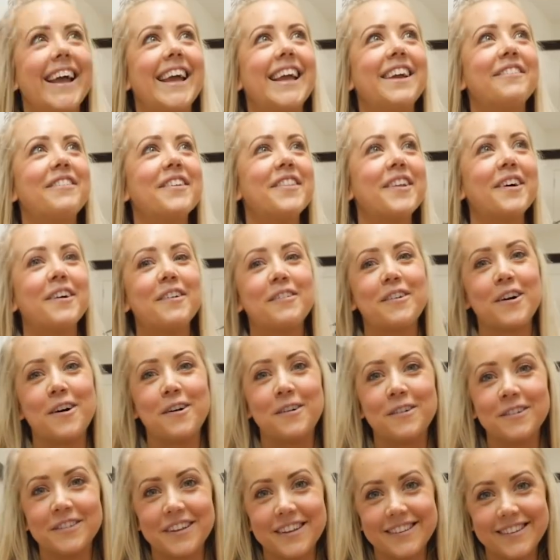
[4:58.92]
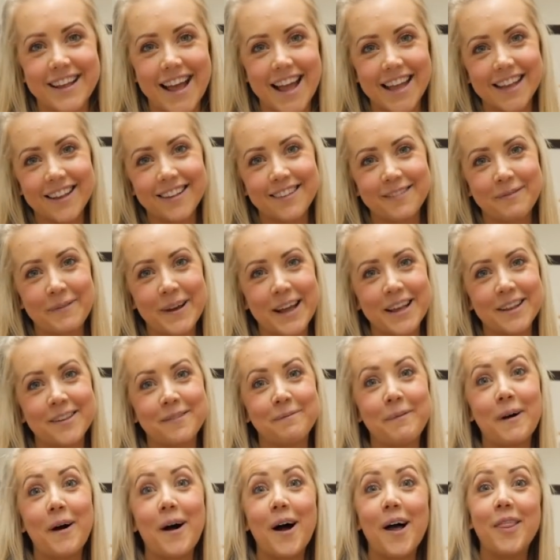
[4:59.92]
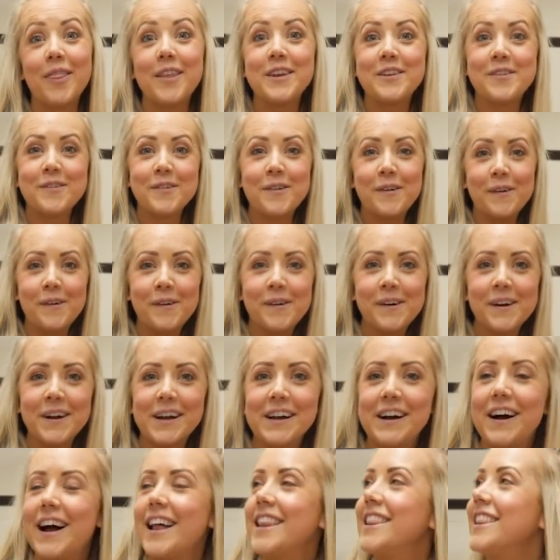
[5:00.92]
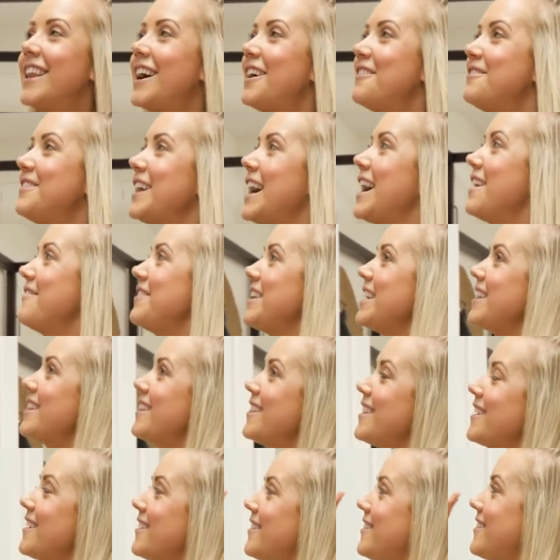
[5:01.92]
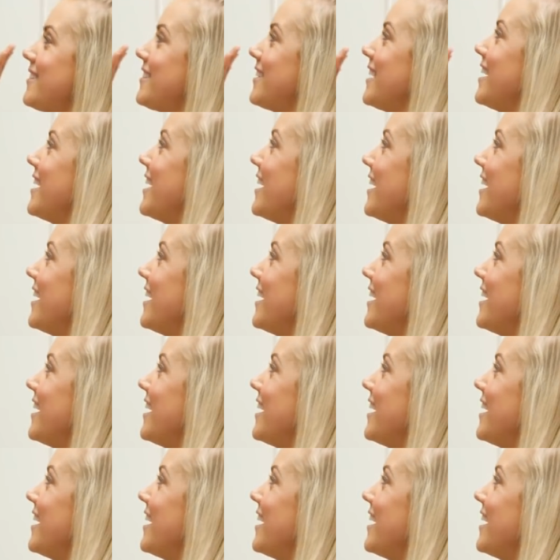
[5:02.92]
Even though we've got all this hanging space behind the door, I love having this